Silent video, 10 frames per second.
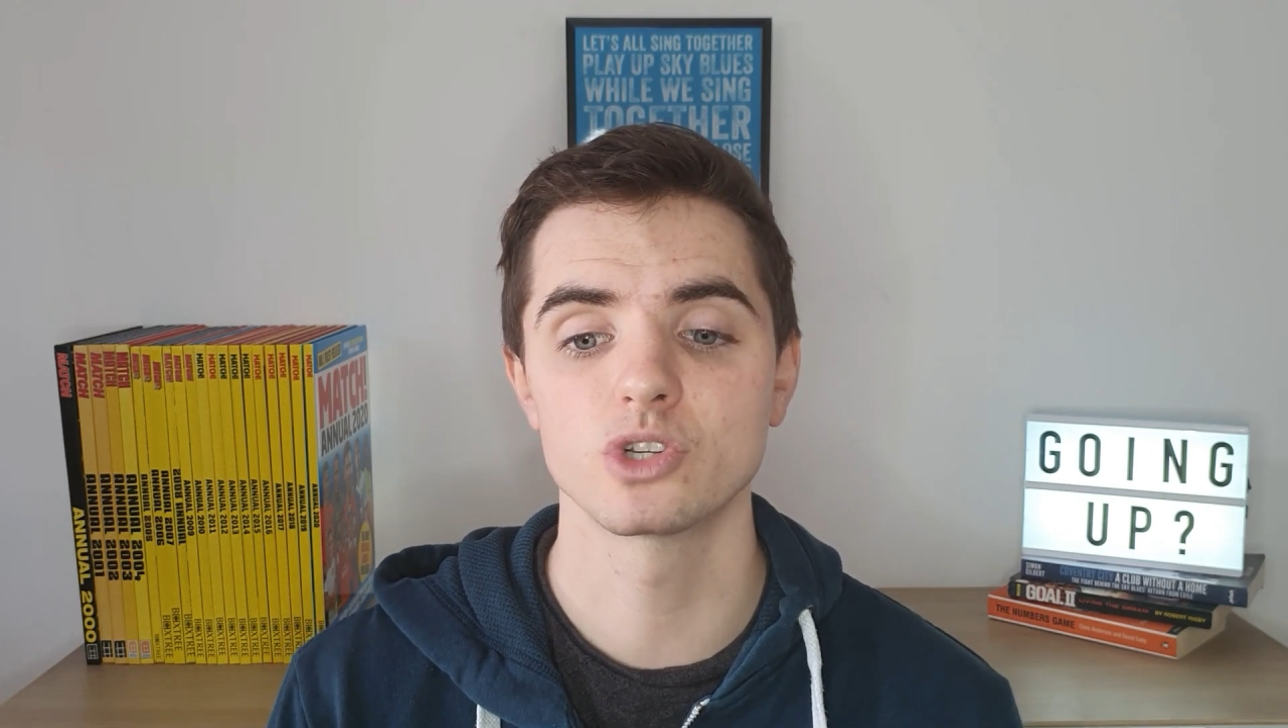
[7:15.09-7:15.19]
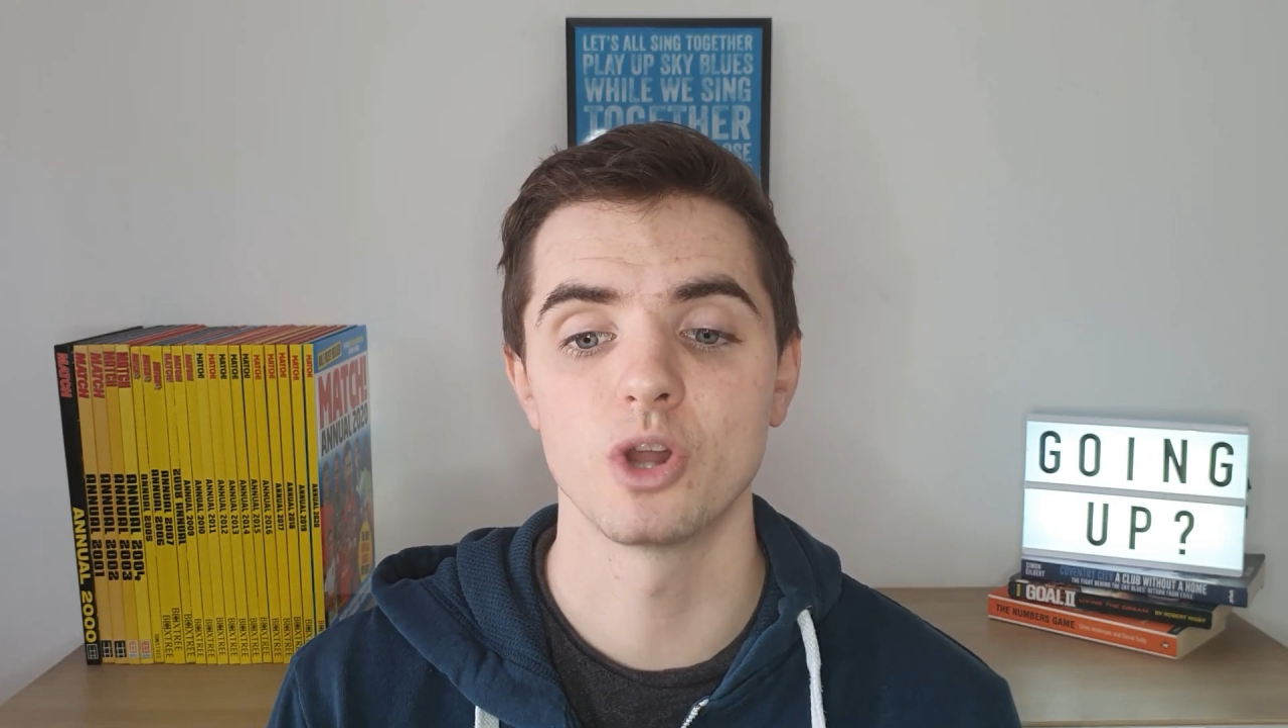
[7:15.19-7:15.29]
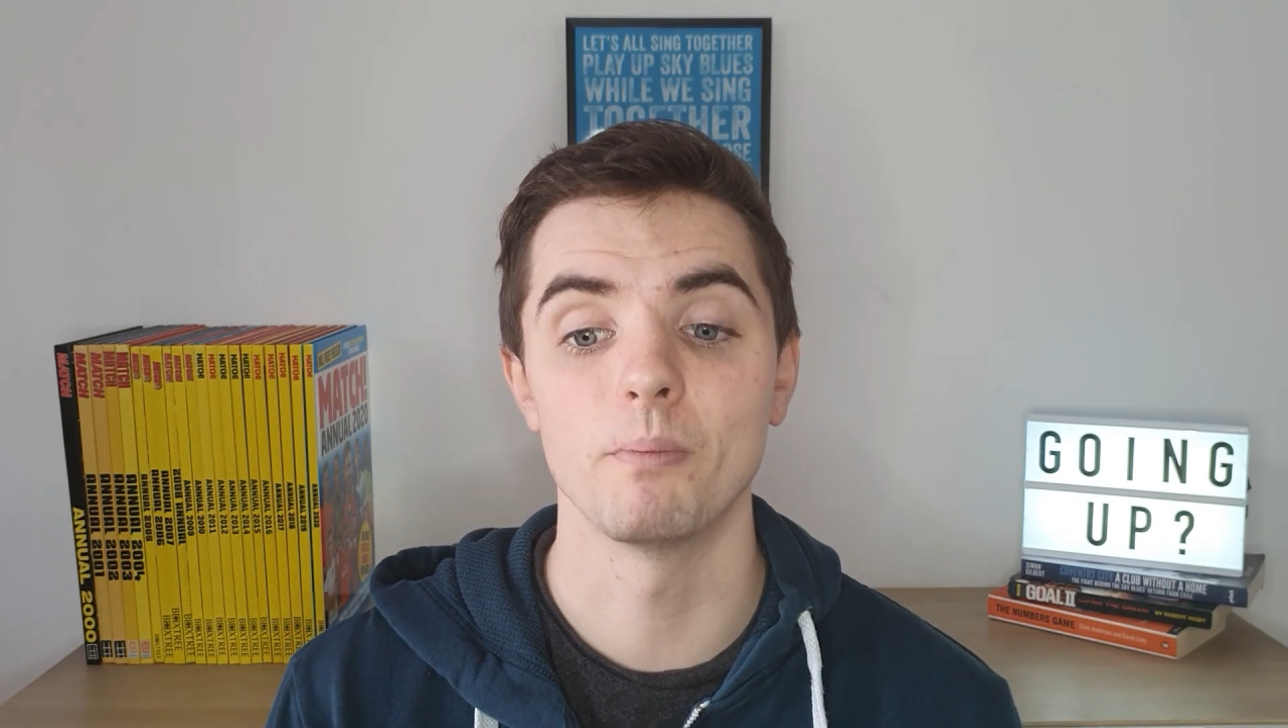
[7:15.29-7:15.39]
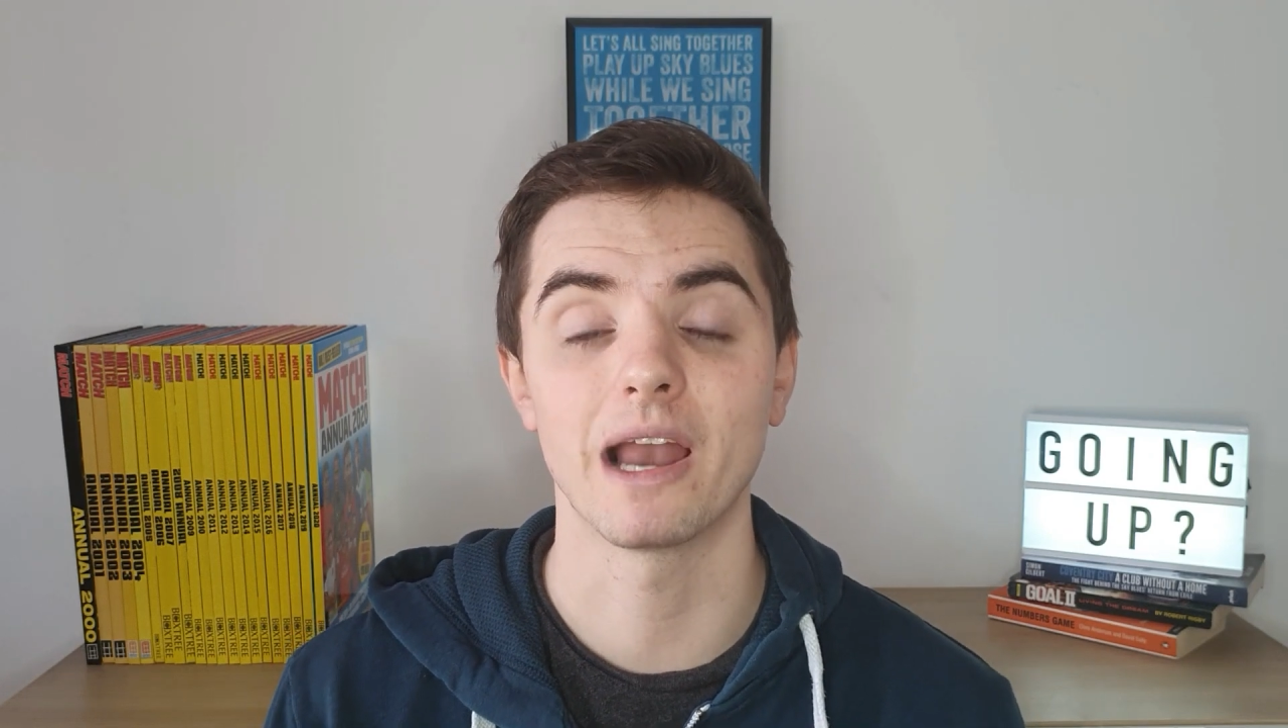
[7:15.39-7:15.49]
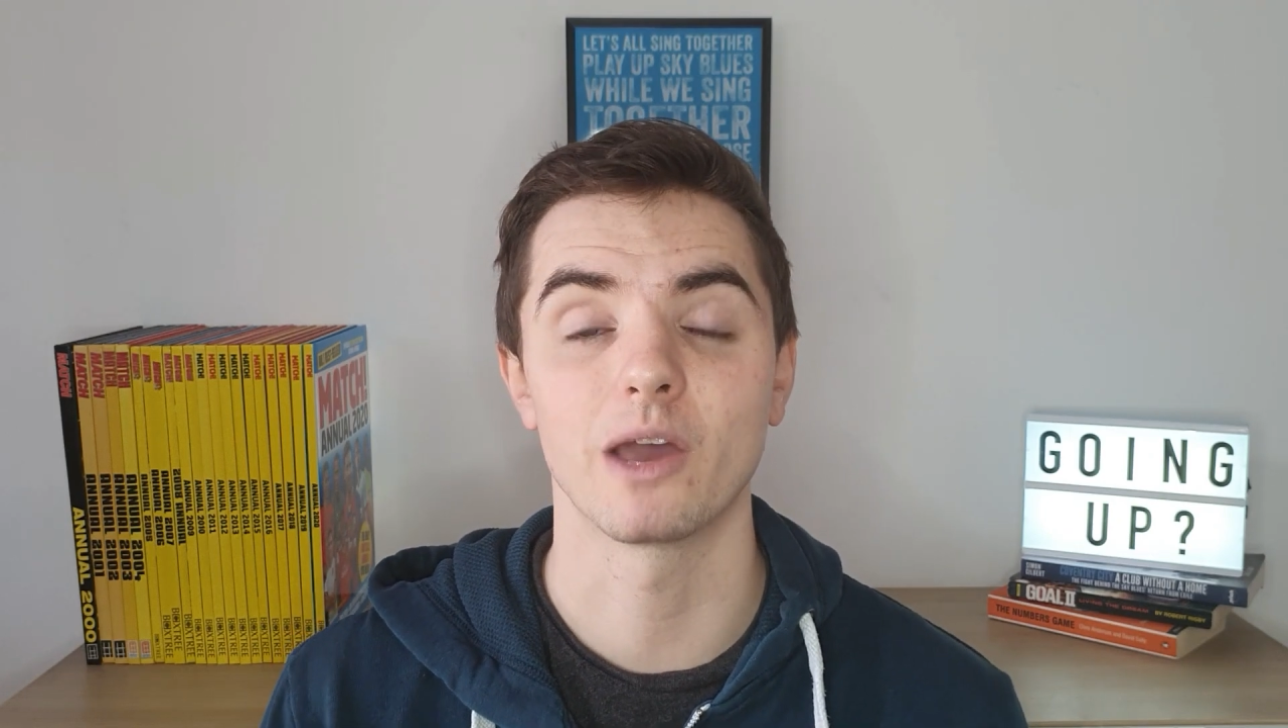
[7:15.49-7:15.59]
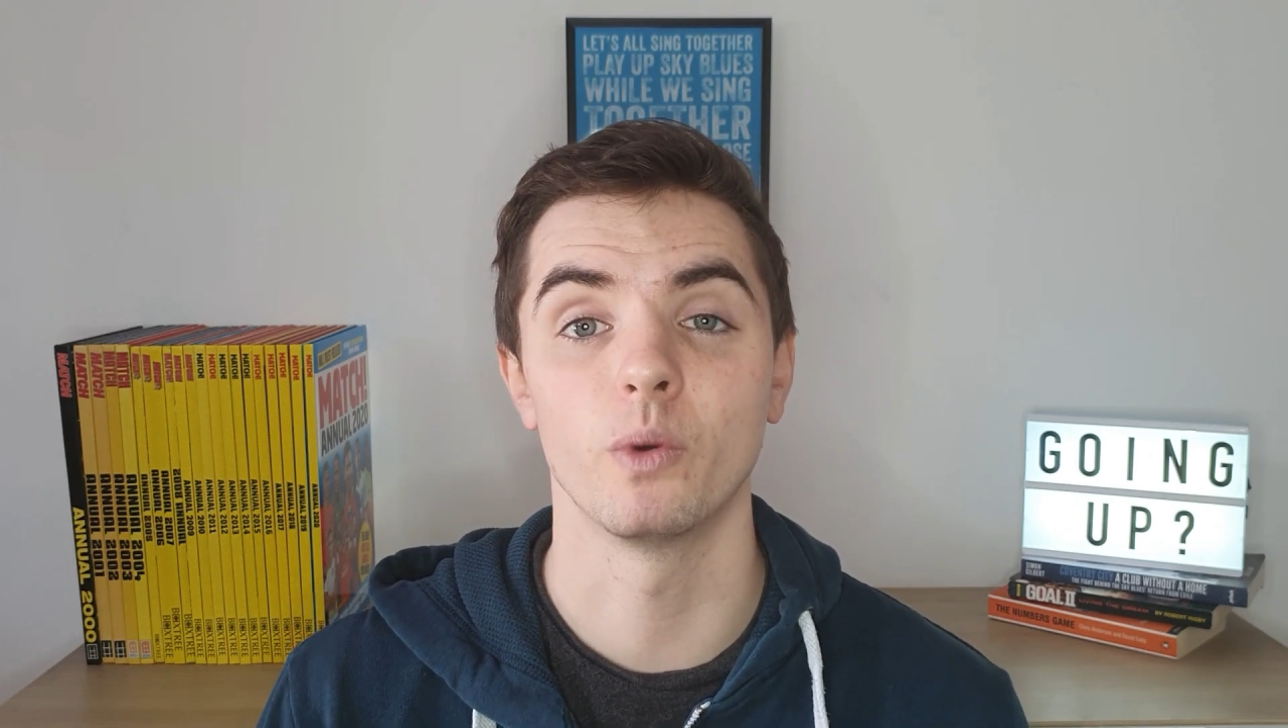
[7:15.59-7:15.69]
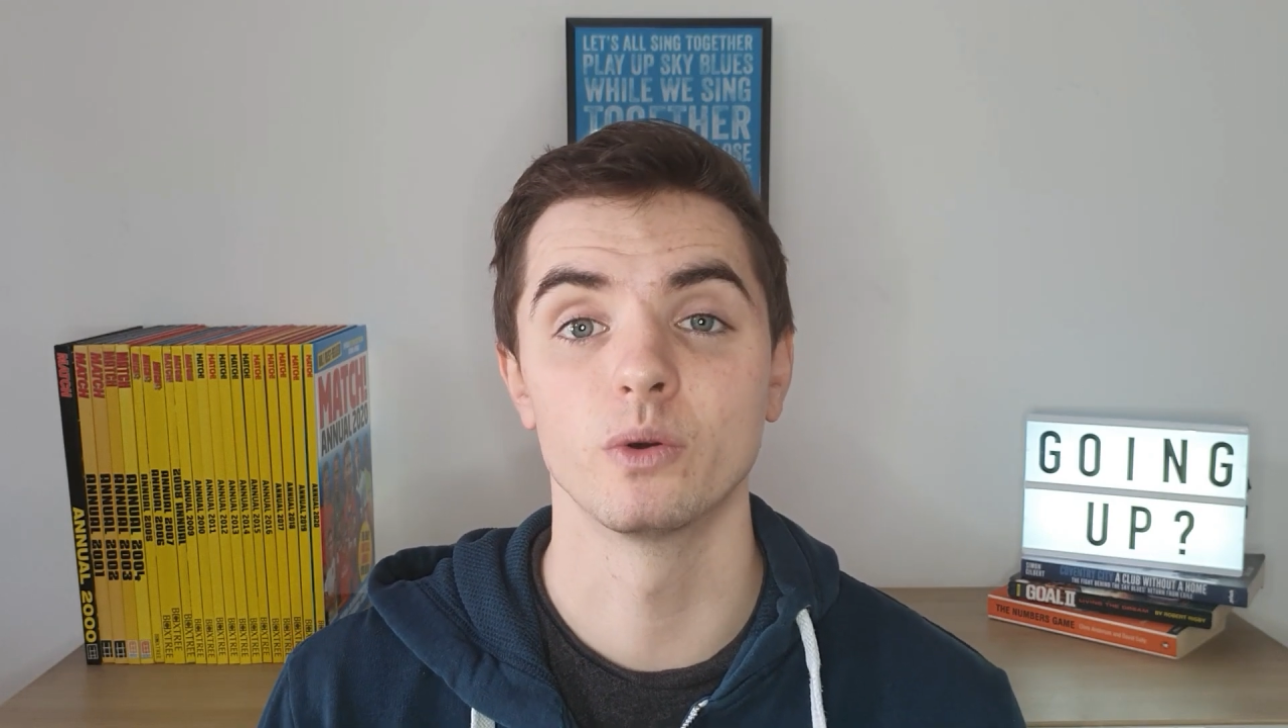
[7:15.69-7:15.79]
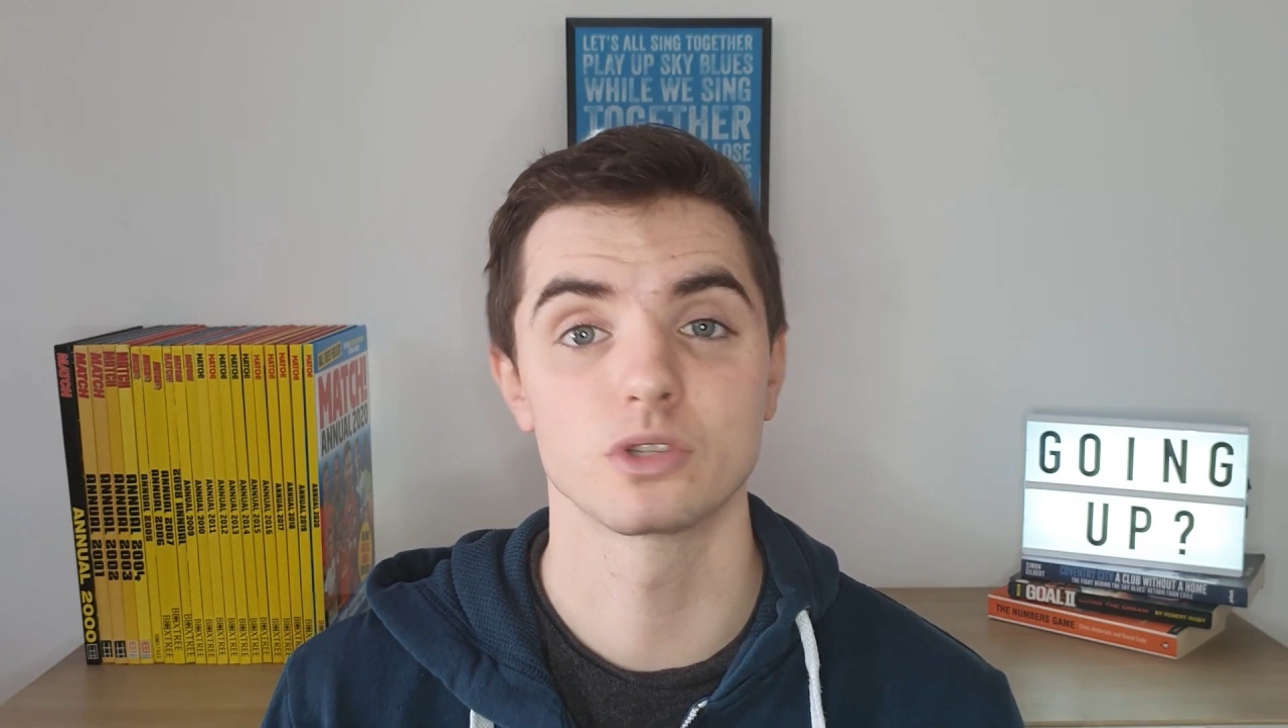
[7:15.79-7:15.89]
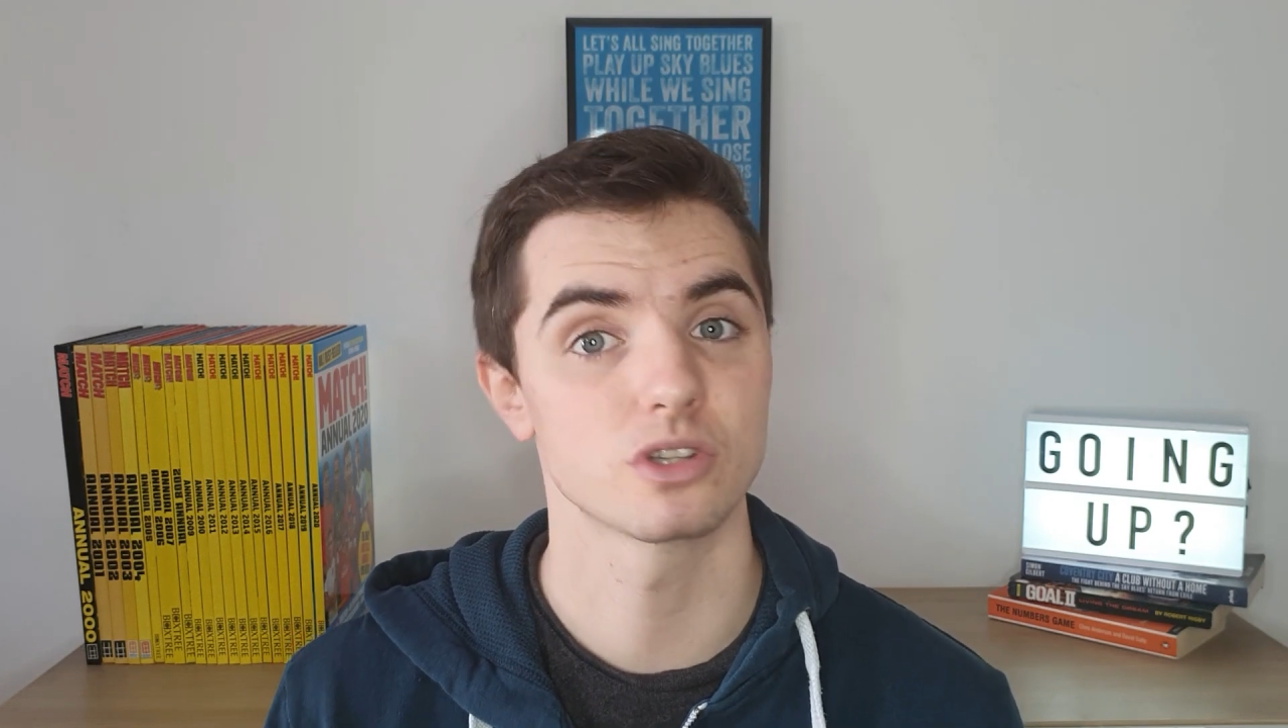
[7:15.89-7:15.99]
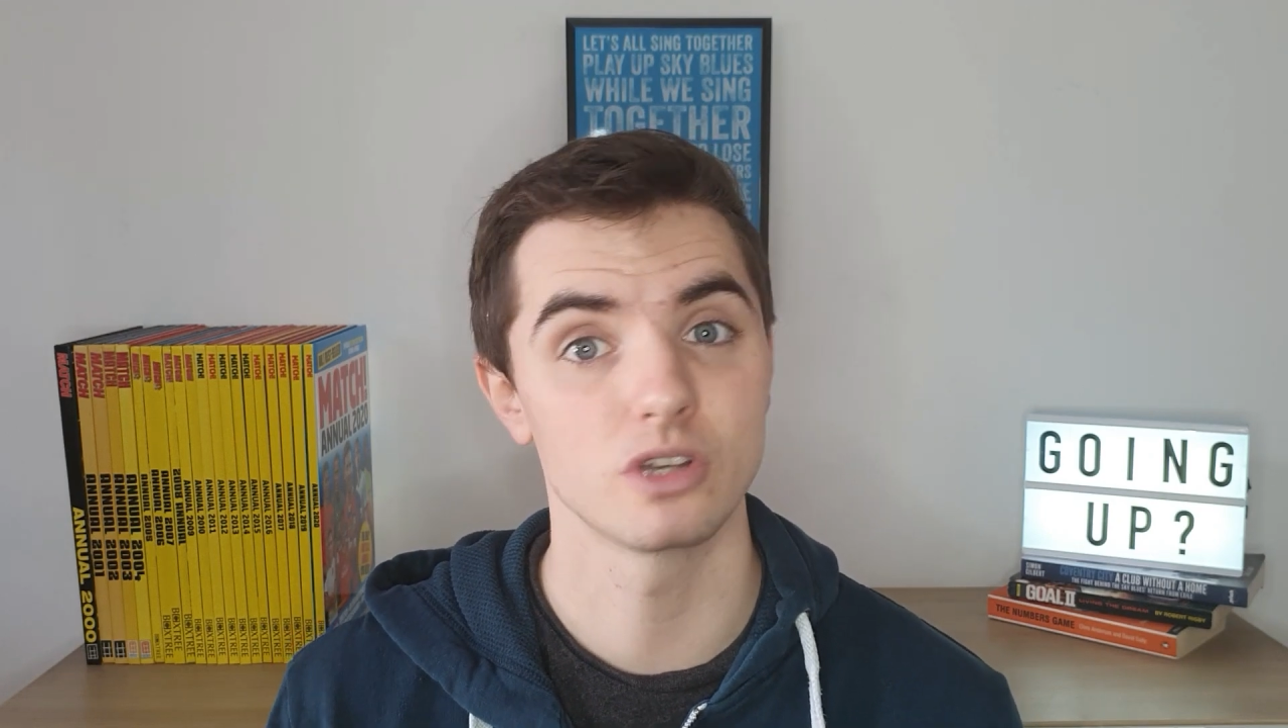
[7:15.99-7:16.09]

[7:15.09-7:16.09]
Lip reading: You know, Malik Wilks,